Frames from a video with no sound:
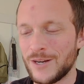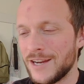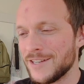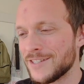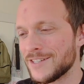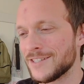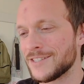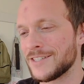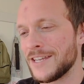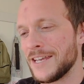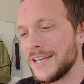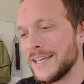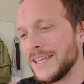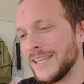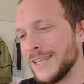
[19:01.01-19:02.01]
grinders,
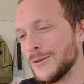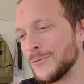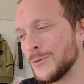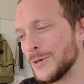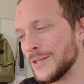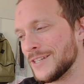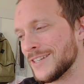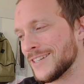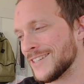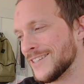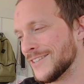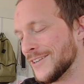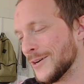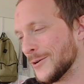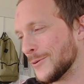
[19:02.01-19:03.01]
he would,
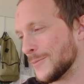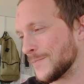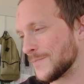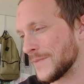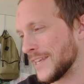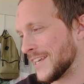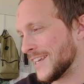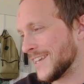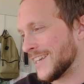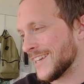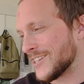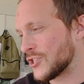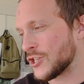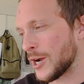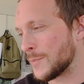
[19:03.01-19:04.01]
you know,
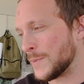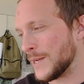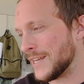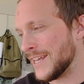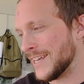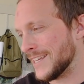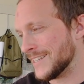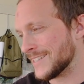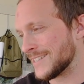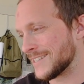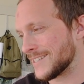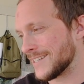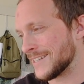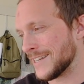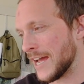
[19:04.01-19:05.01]
sharpen
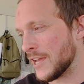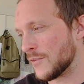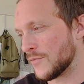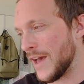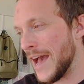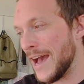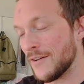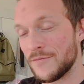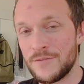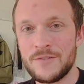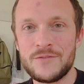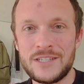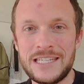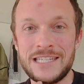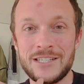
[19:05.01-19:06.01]
his knife at
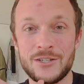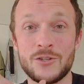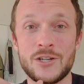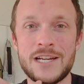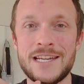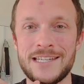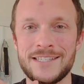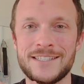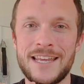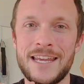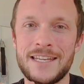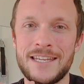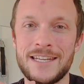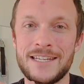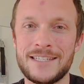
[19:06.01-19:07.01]
15 degrees
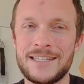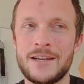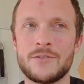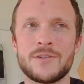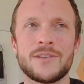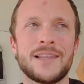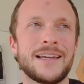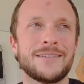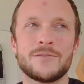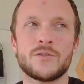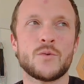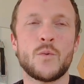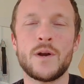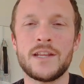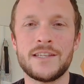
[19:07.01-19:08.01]
and get it down to like
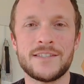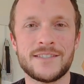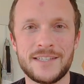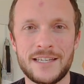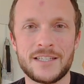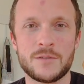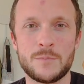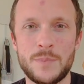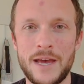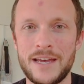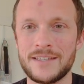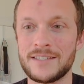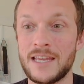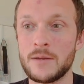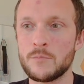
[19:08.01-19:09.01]
26
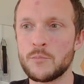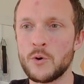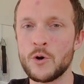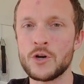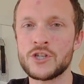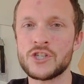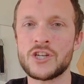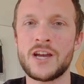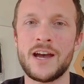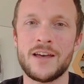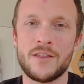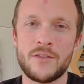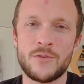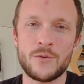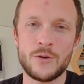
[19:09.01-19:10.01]
BESS and push
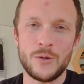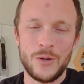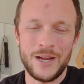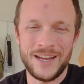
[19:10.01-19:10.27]
cut through